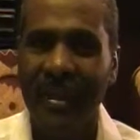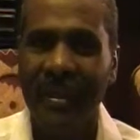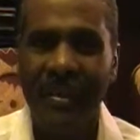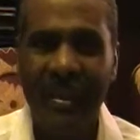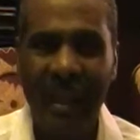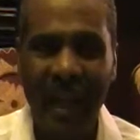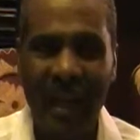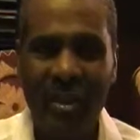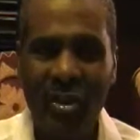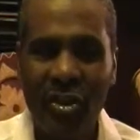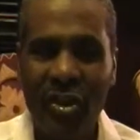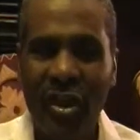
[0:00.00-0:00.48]

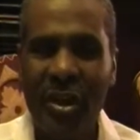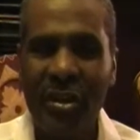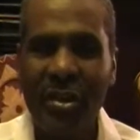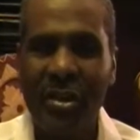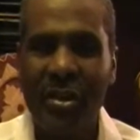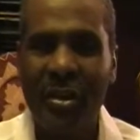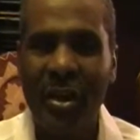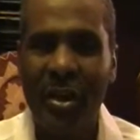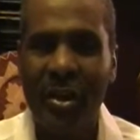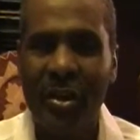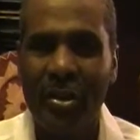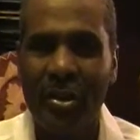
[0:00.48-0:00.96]
not
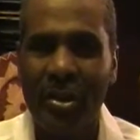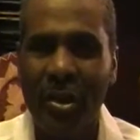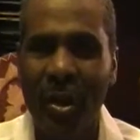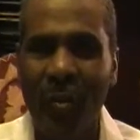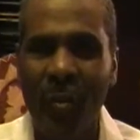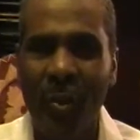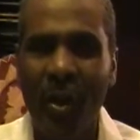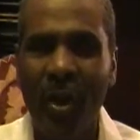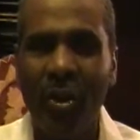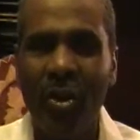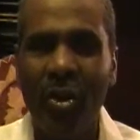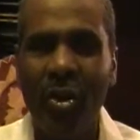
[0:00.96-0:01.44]
just
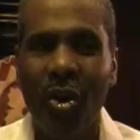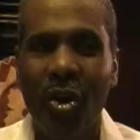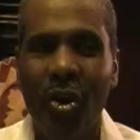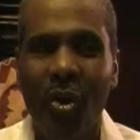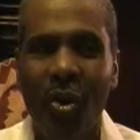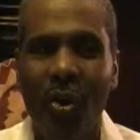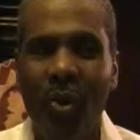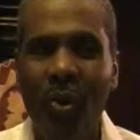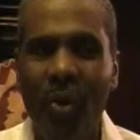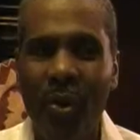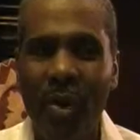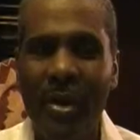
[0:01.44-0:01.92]
someone
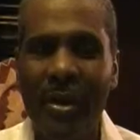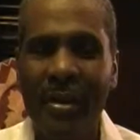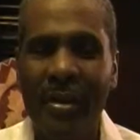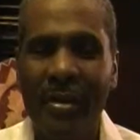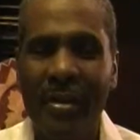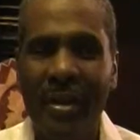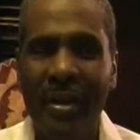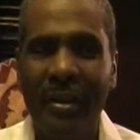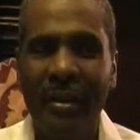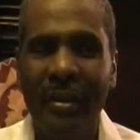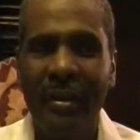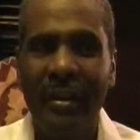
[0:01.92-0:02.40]
who
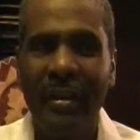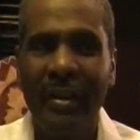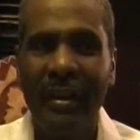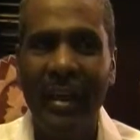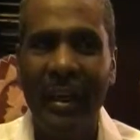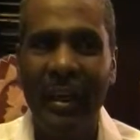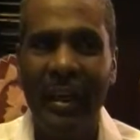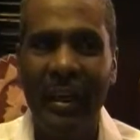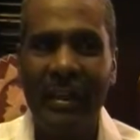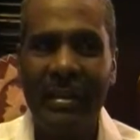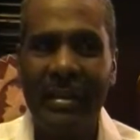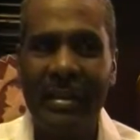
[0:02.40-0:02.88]
is
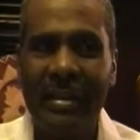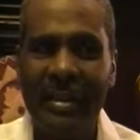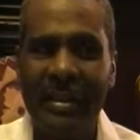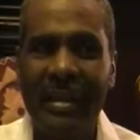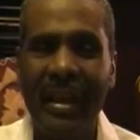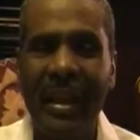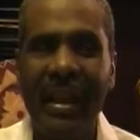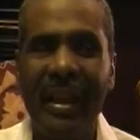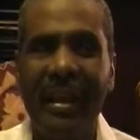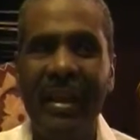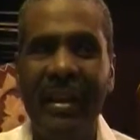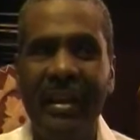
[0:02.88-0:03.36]

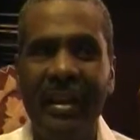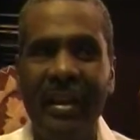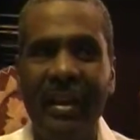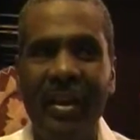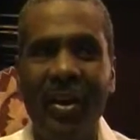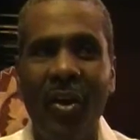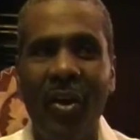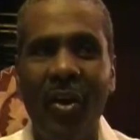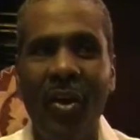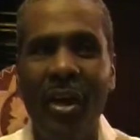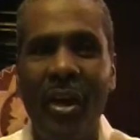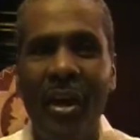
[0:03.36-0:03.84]

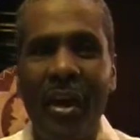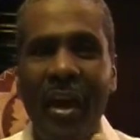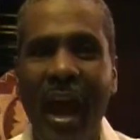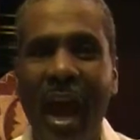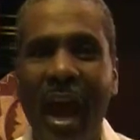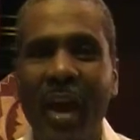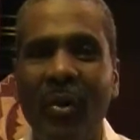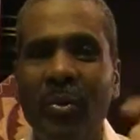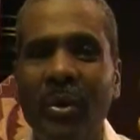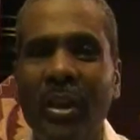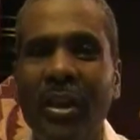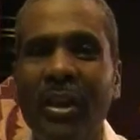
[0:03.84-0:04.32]
sitting
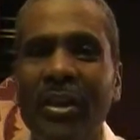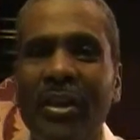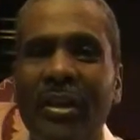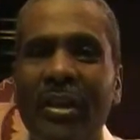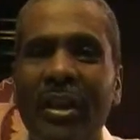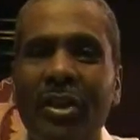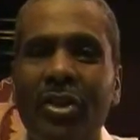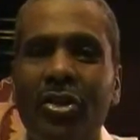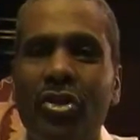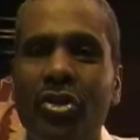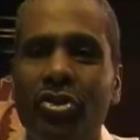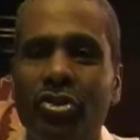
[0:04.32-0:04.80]
out
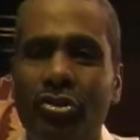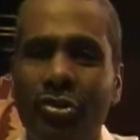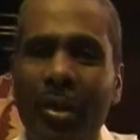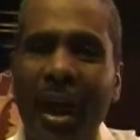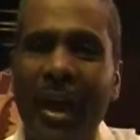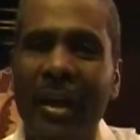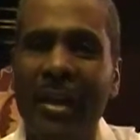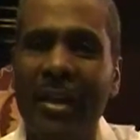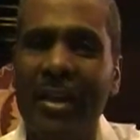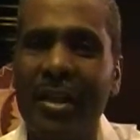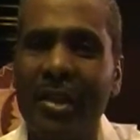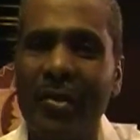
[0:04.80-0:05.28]
in the
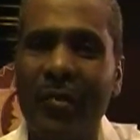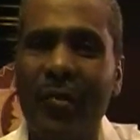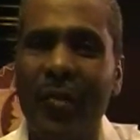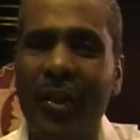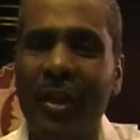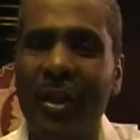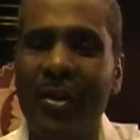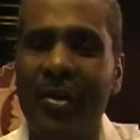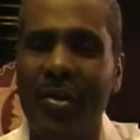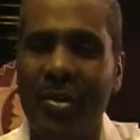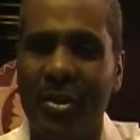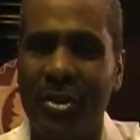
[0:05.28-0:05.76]

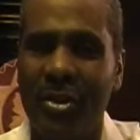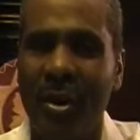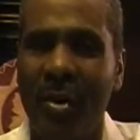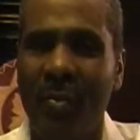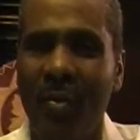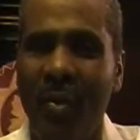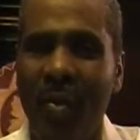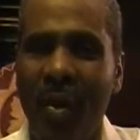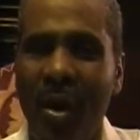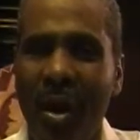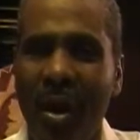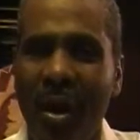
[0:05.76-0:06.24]
stratosphere
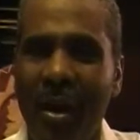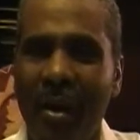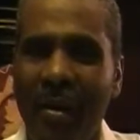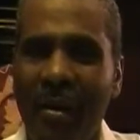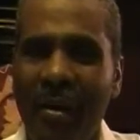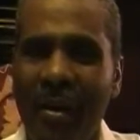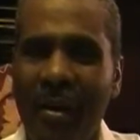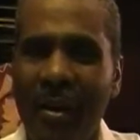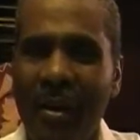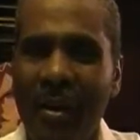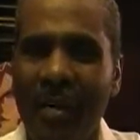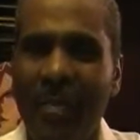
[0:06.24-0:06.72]

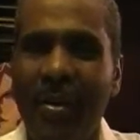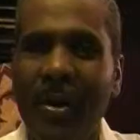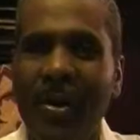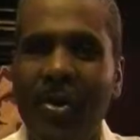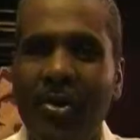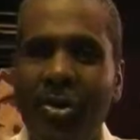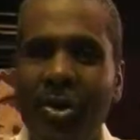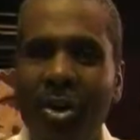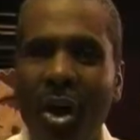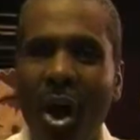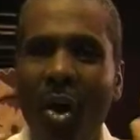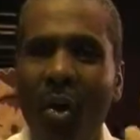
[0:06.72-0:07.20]
somewhere,
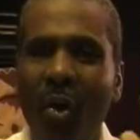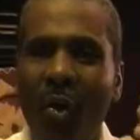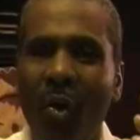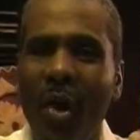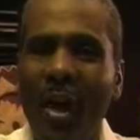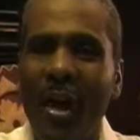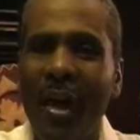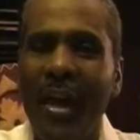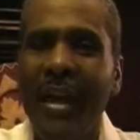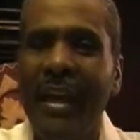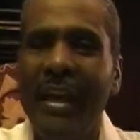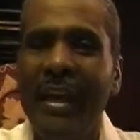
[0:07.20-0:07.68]
but
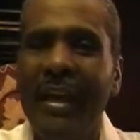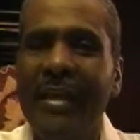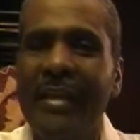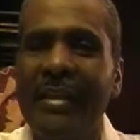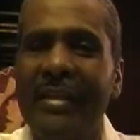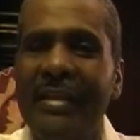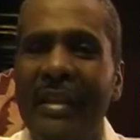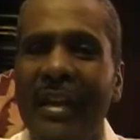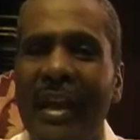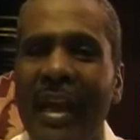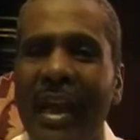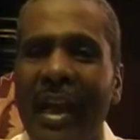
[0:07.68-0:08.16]
no, he
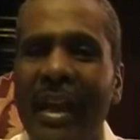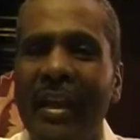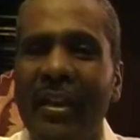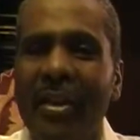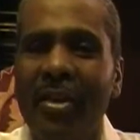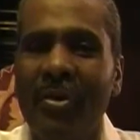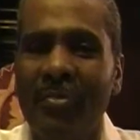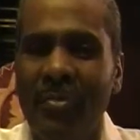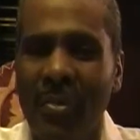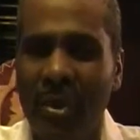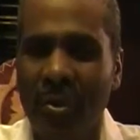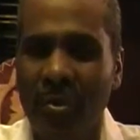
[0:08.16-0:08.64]
is
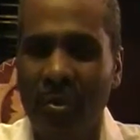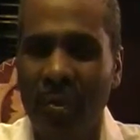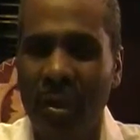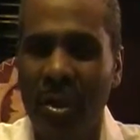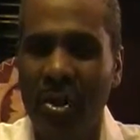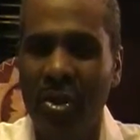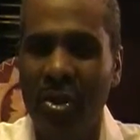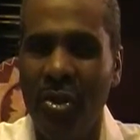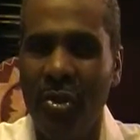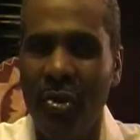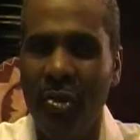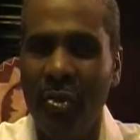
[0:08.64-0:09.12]
intimate
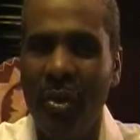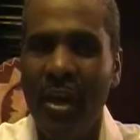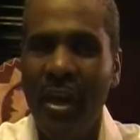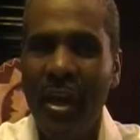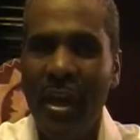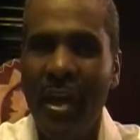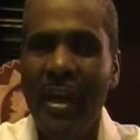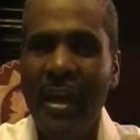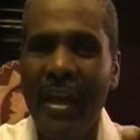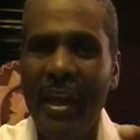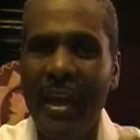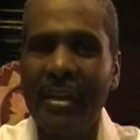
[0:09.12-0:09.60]
with you.
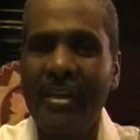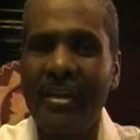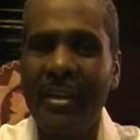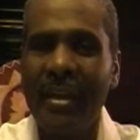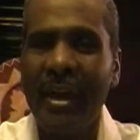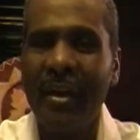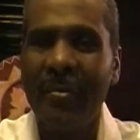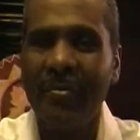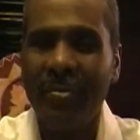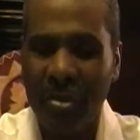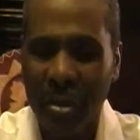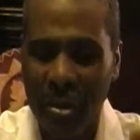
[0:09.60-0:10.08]
He has
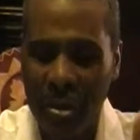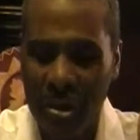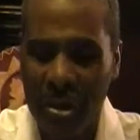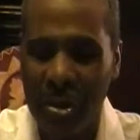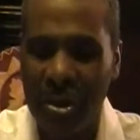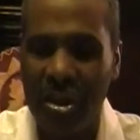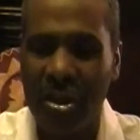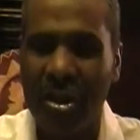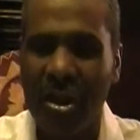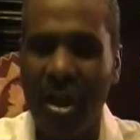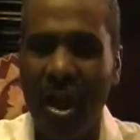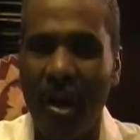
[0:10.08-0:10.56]
come to
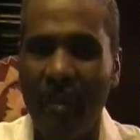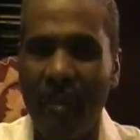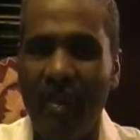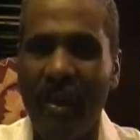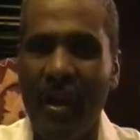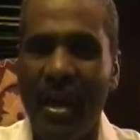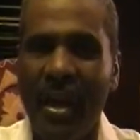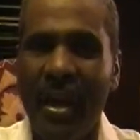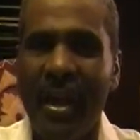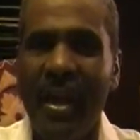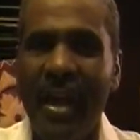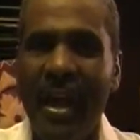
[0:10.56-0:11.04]

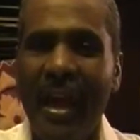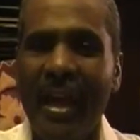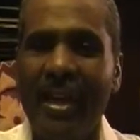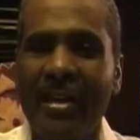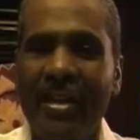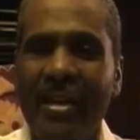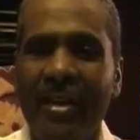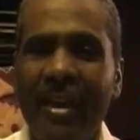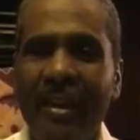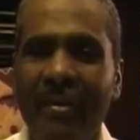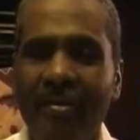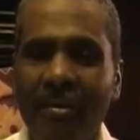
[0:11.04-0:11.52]
sup. He
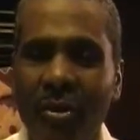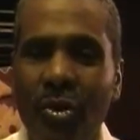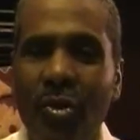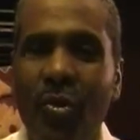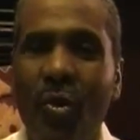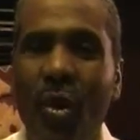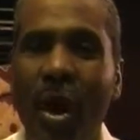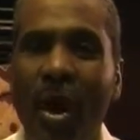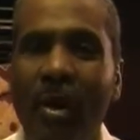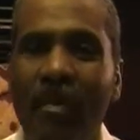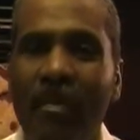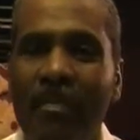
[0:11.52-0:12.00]
has come
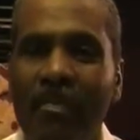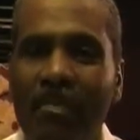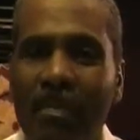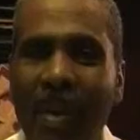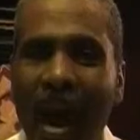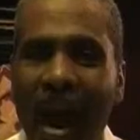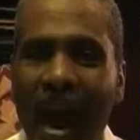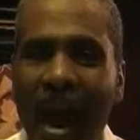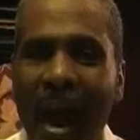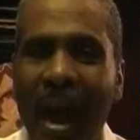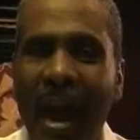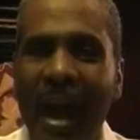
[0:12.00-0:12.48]
to
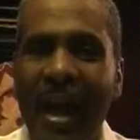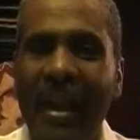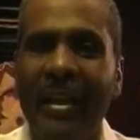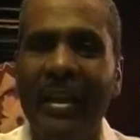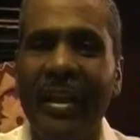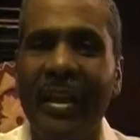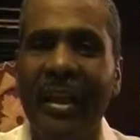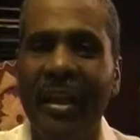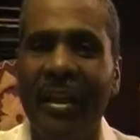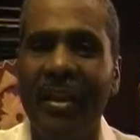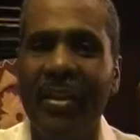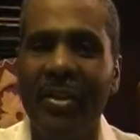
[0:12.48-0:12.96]

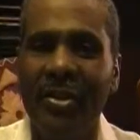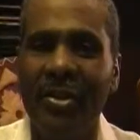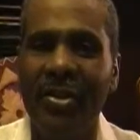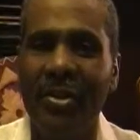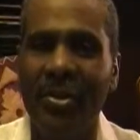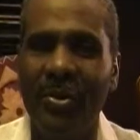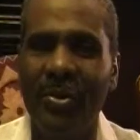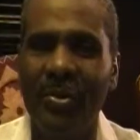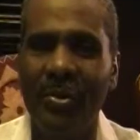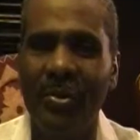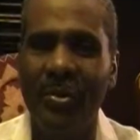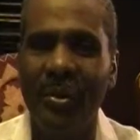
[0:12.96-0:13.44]
abide in
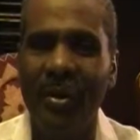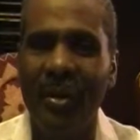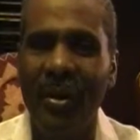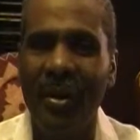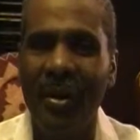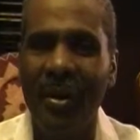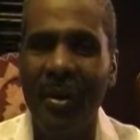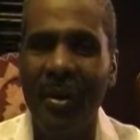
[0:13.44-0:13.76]
you